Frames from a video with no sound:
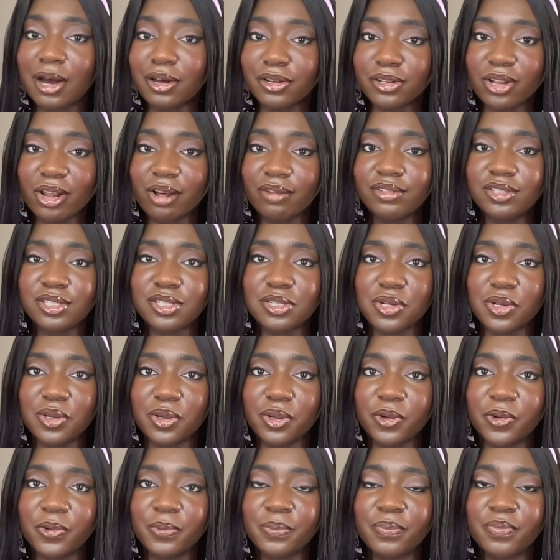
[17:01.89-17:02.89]
would love to
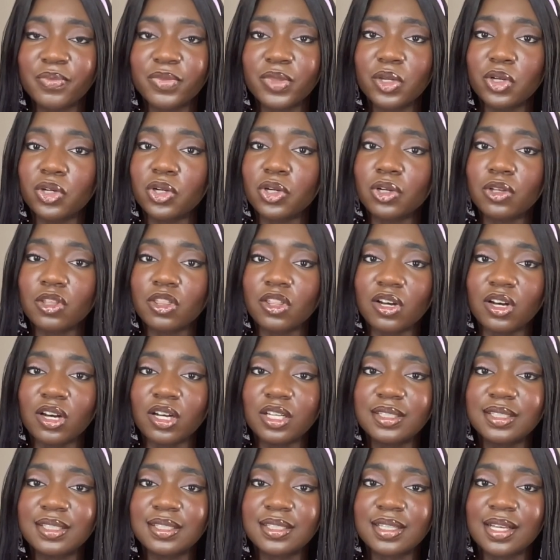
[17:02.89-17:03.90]
know your
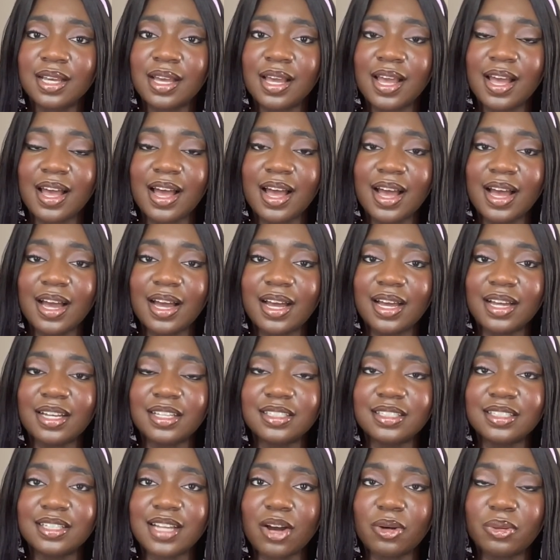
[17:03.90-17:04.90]
thoughts,
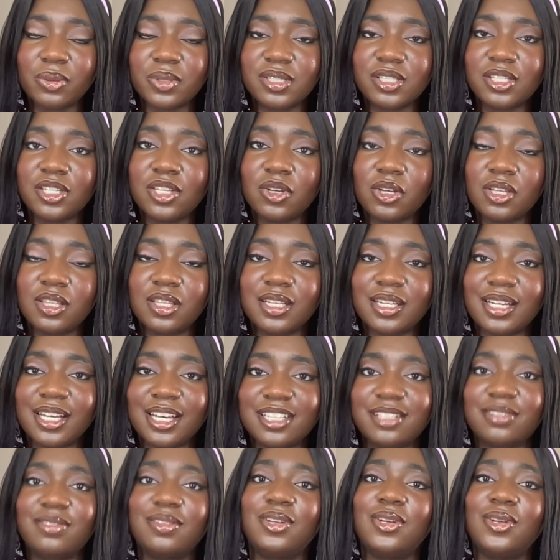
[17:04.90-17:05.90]
and I will see you in the
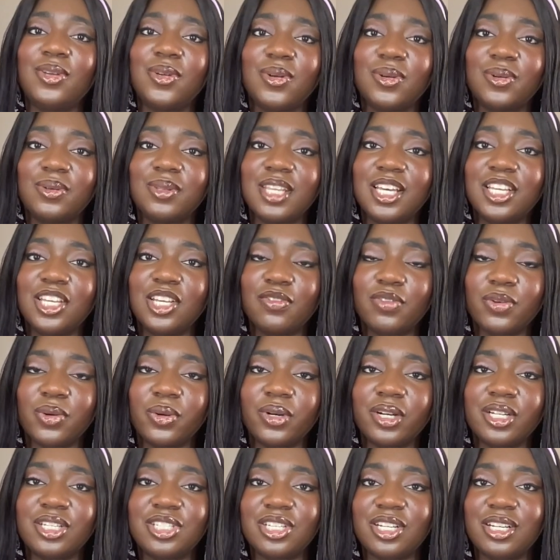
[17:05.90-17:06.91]
next video. Thank you for
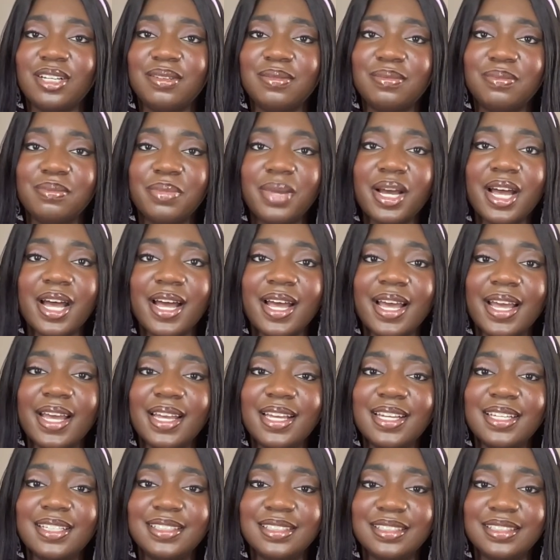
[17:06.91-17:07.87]
watching. Bye.